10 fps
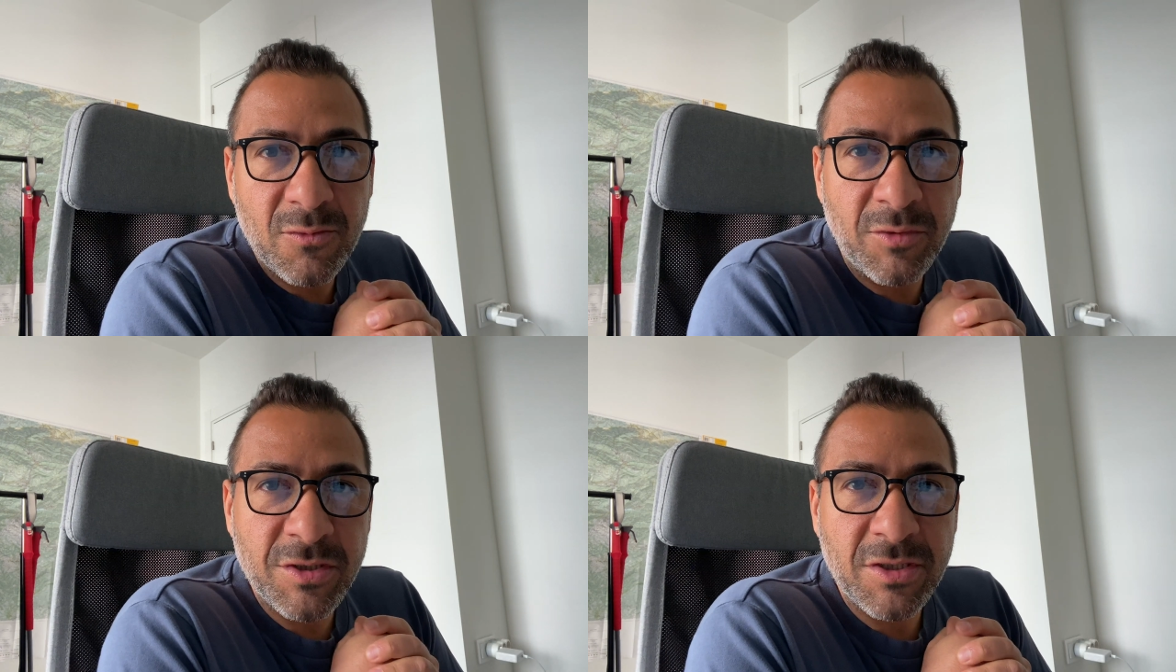
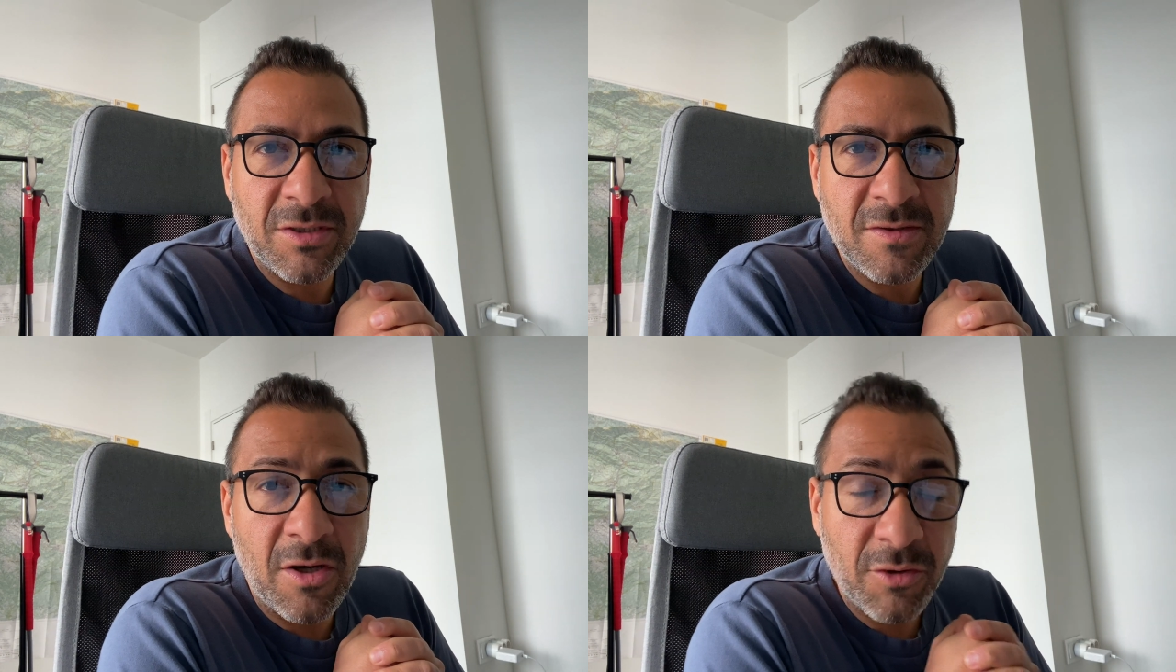which
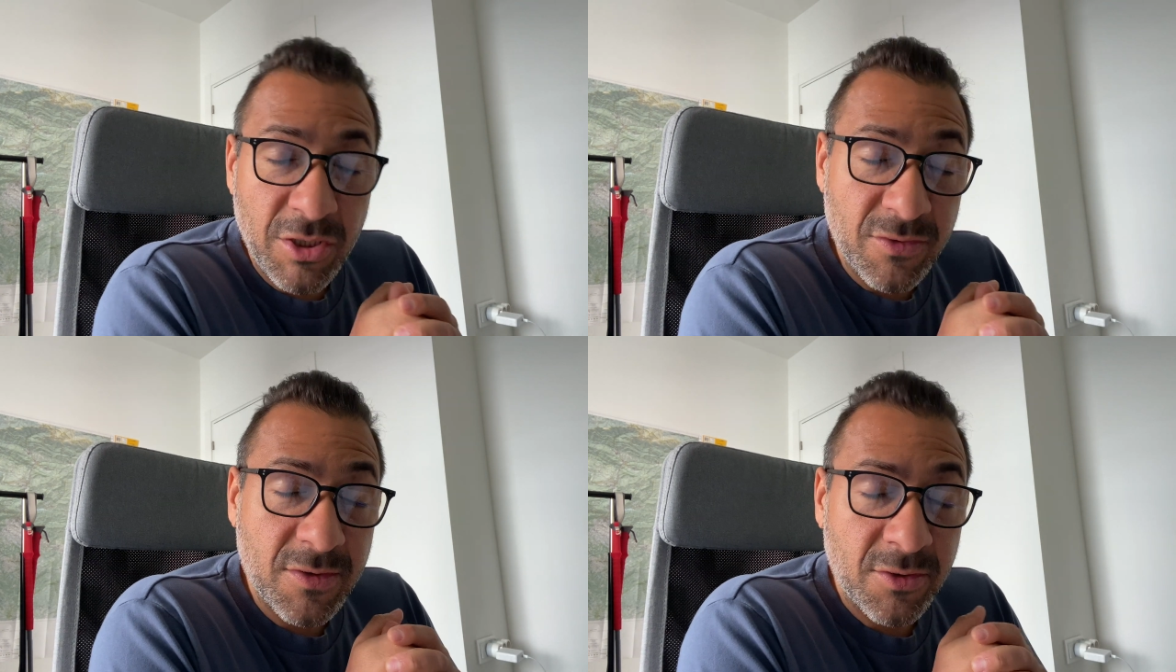is
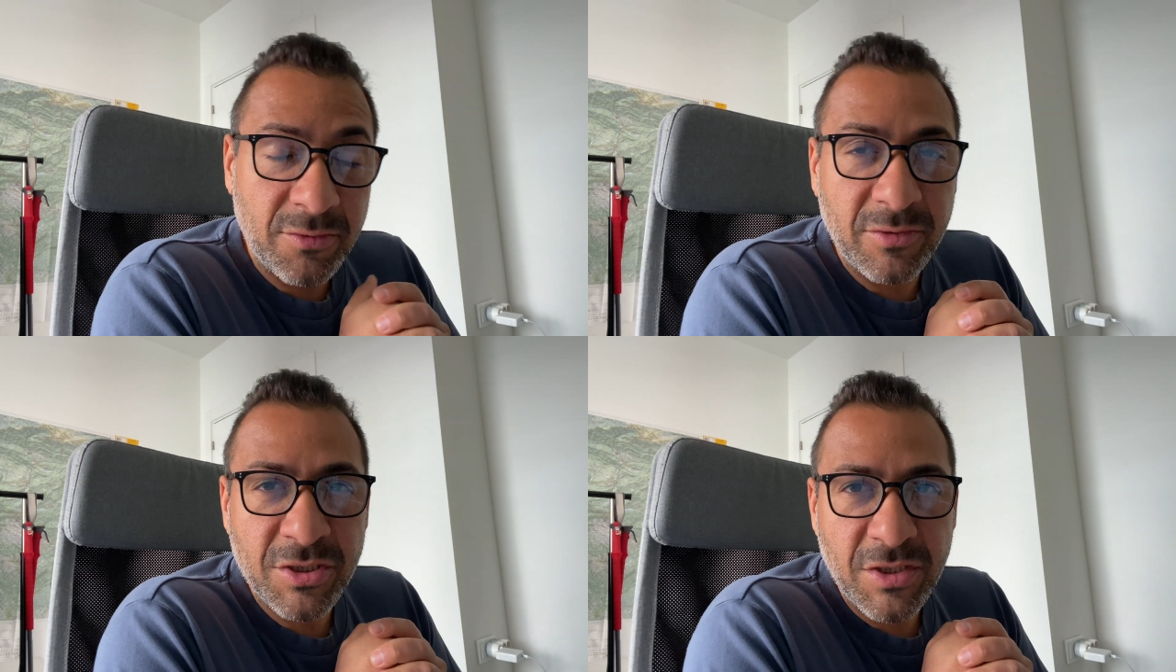
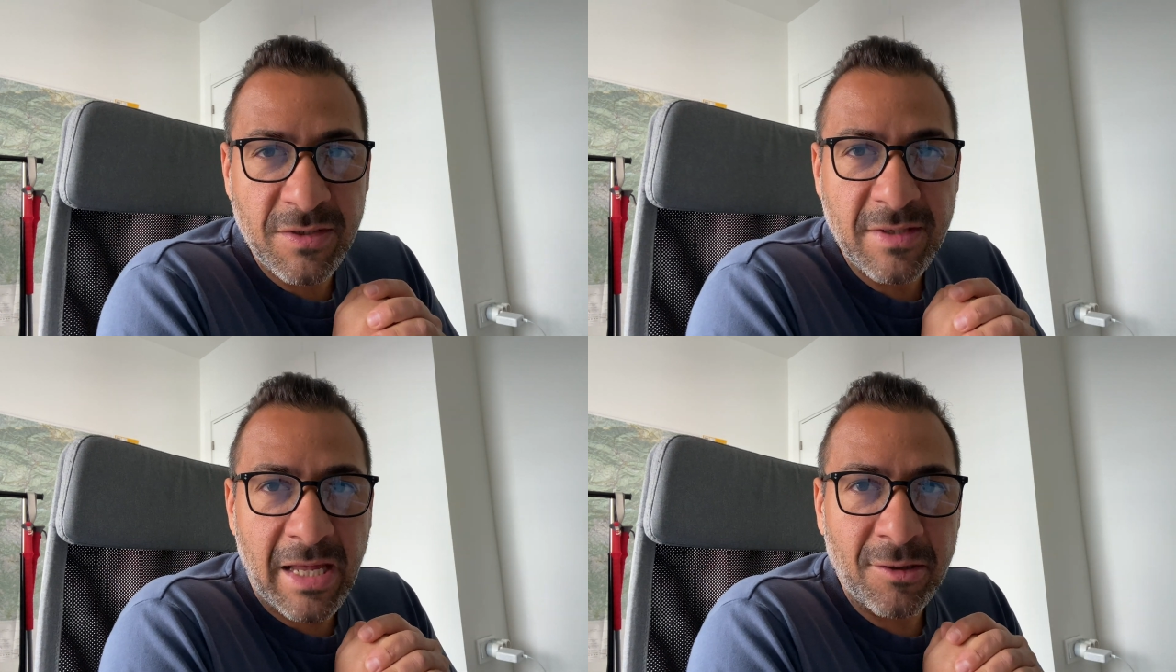
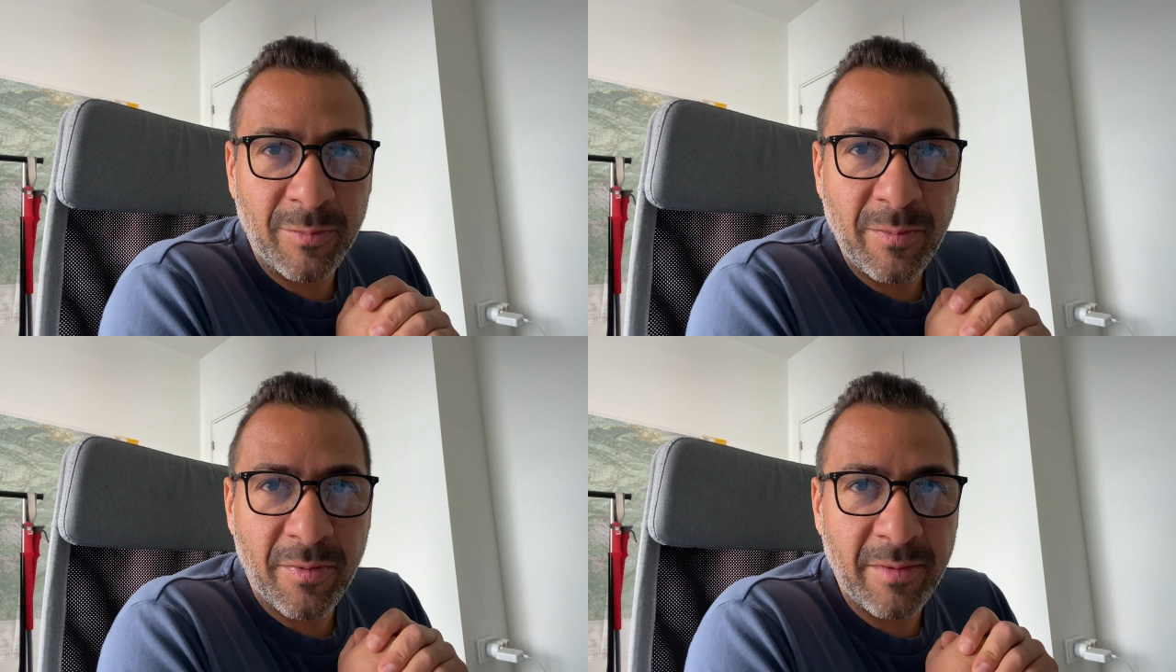
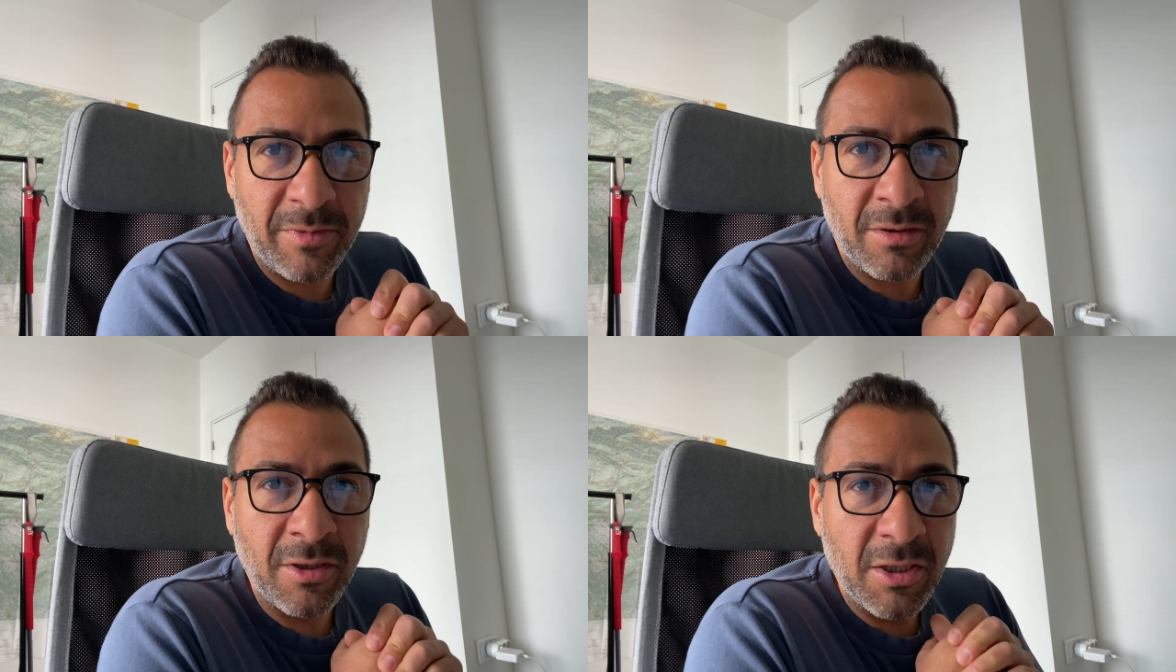Adobe
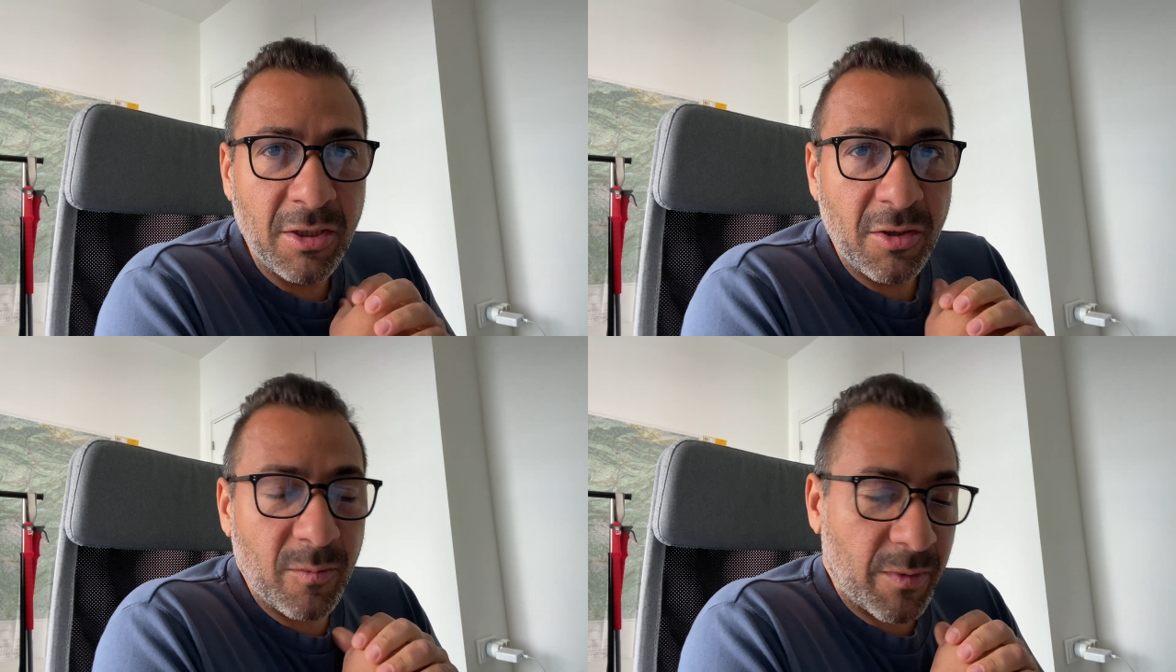Premiere
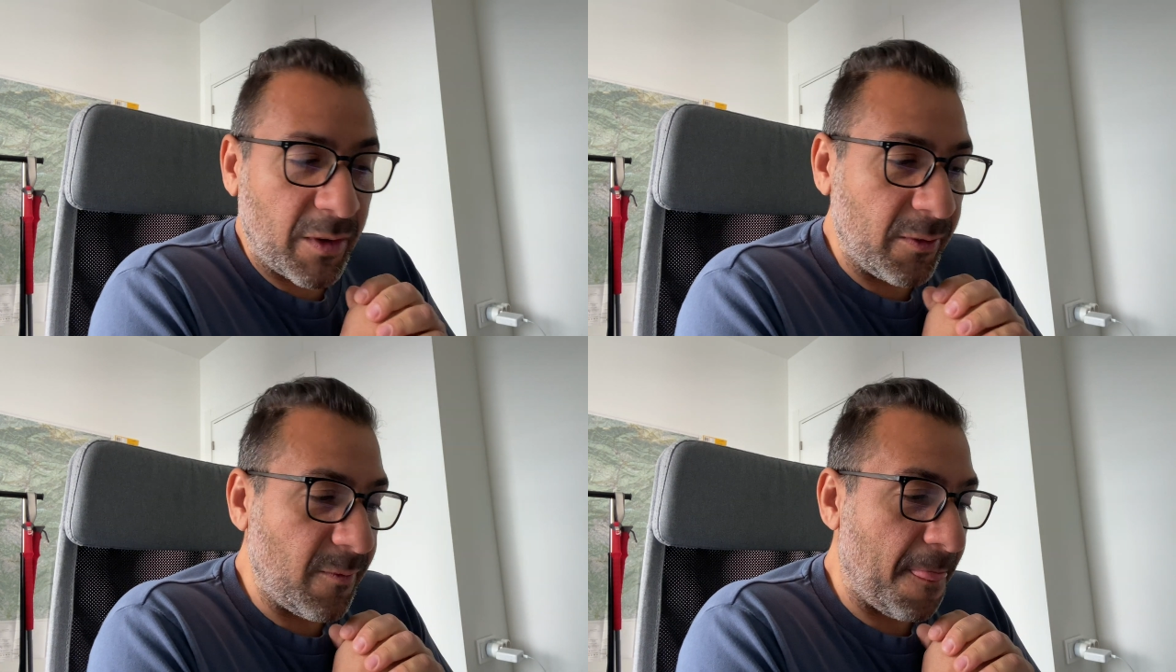
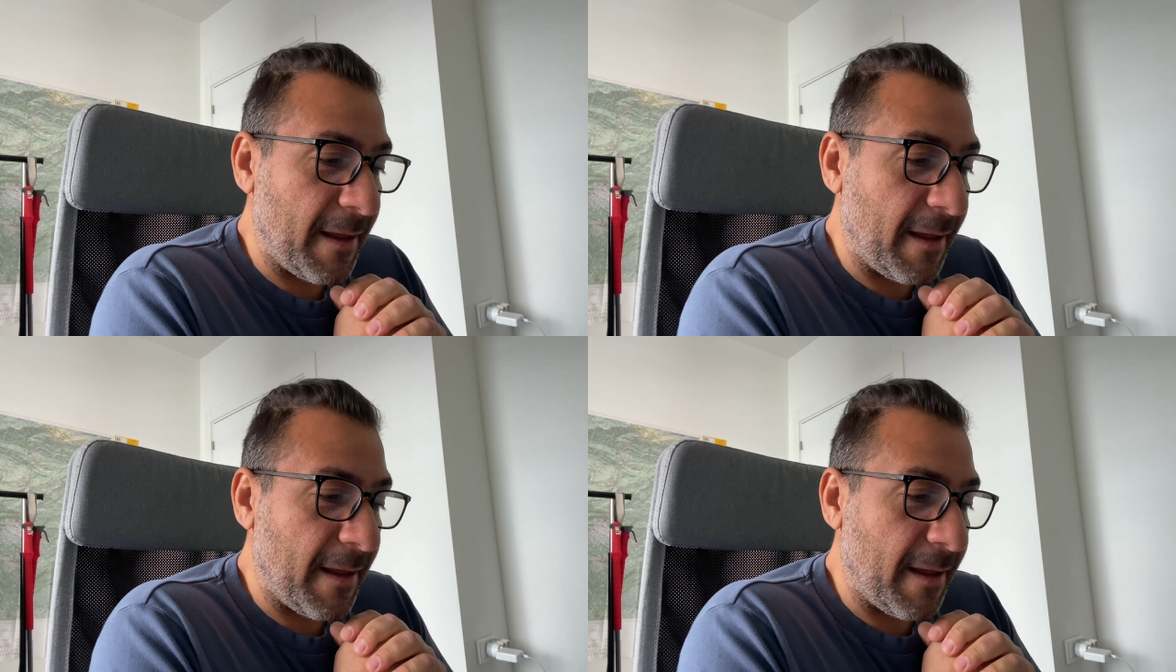Pro.